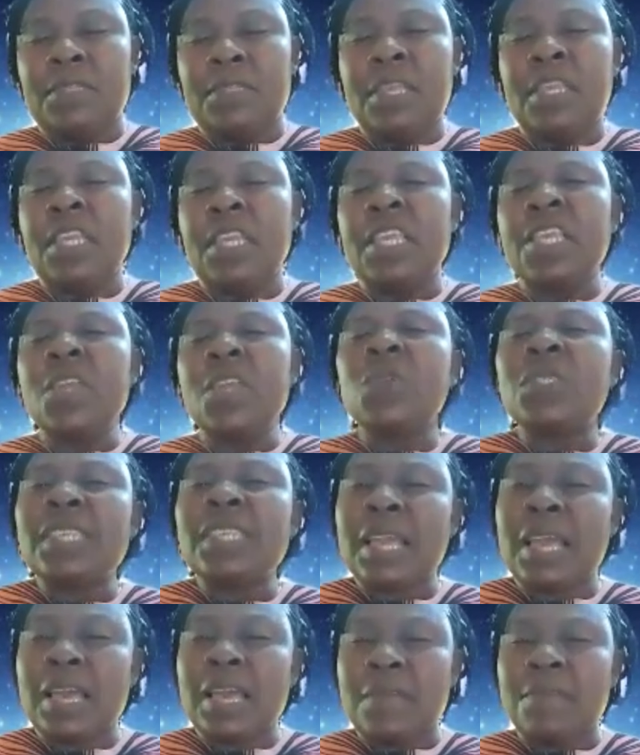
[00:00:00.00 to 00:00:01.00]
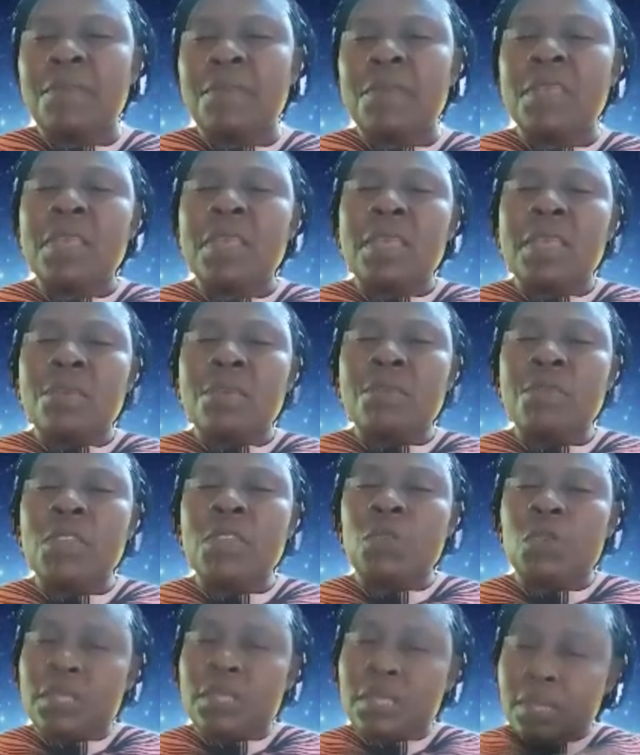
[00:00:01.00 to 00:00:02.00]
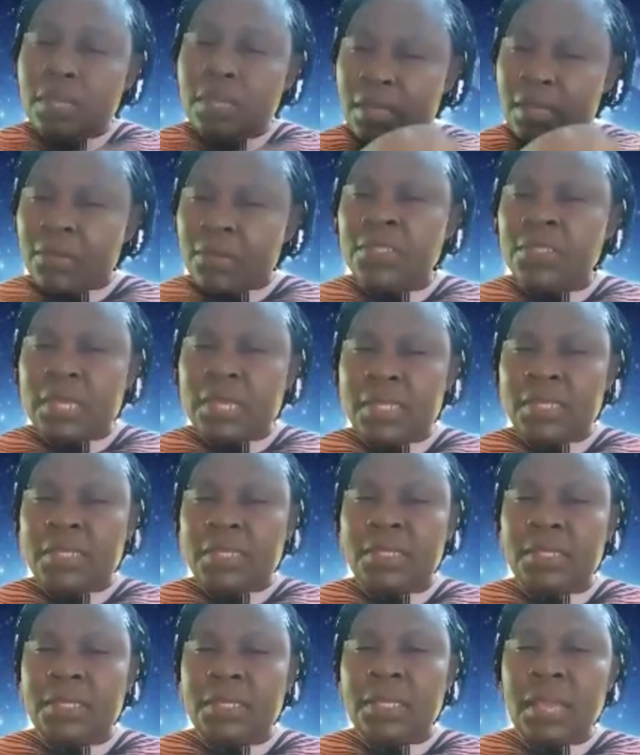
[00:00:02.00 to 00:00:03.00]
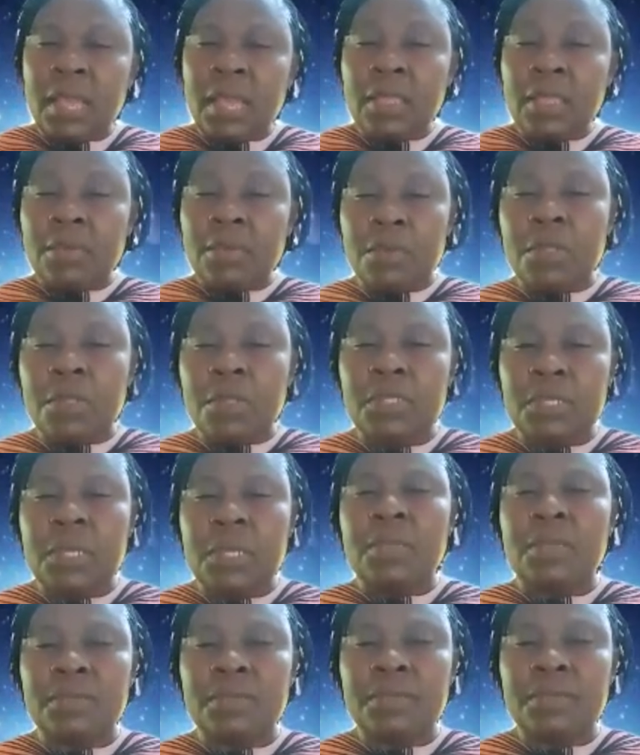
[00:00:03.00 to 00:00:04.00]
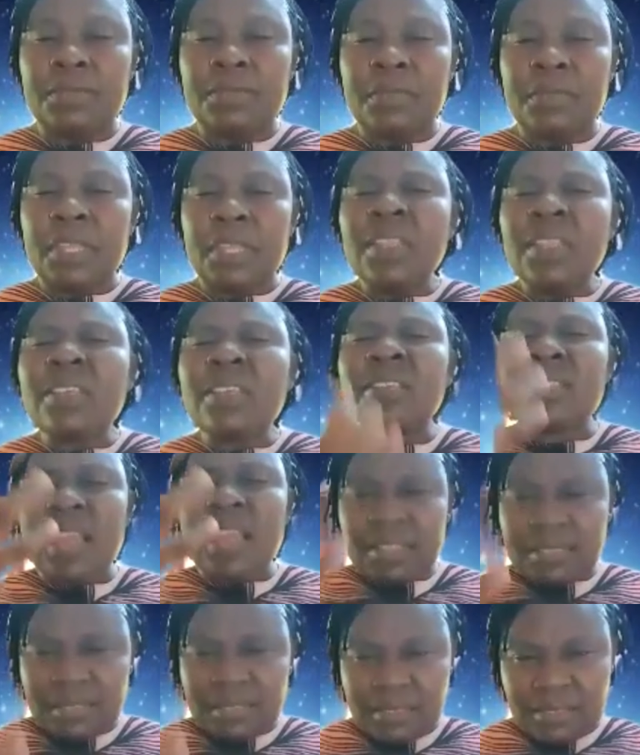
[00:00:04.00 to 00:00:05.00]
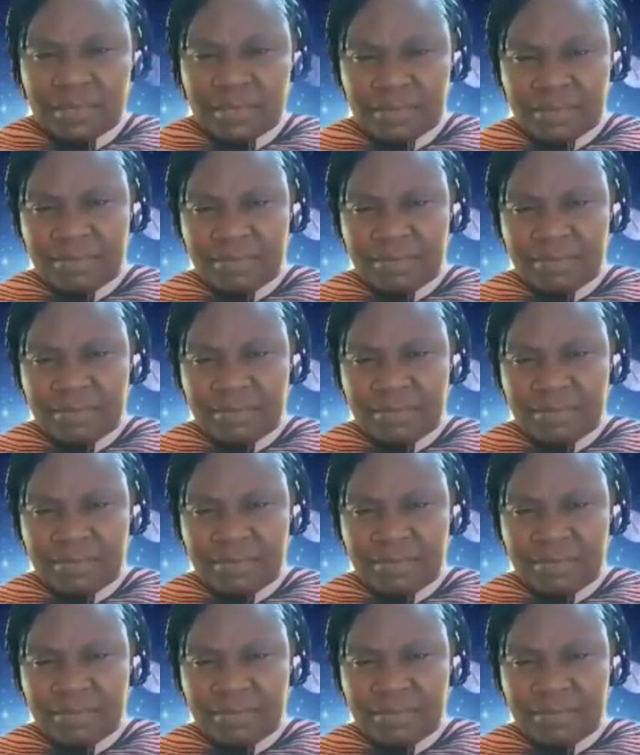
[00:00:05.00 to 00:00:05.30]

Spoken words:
huge gap between the girl child and the boy child. This starts